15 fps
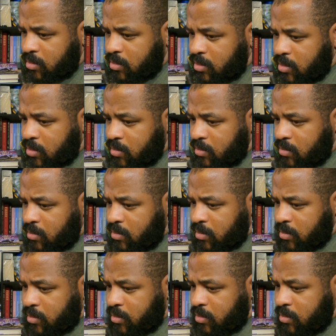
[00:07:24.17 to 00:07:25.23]
that's
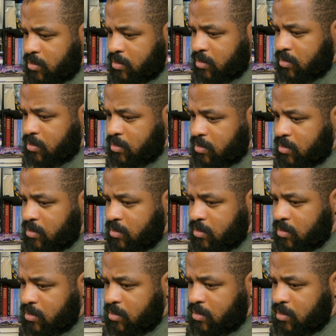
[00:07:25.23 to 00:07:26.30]
going to,
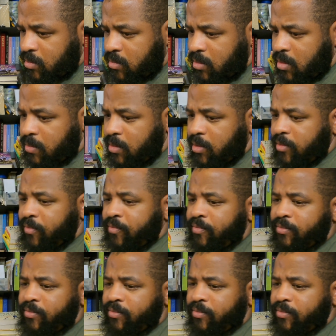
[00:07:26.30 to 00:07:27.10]
there we go.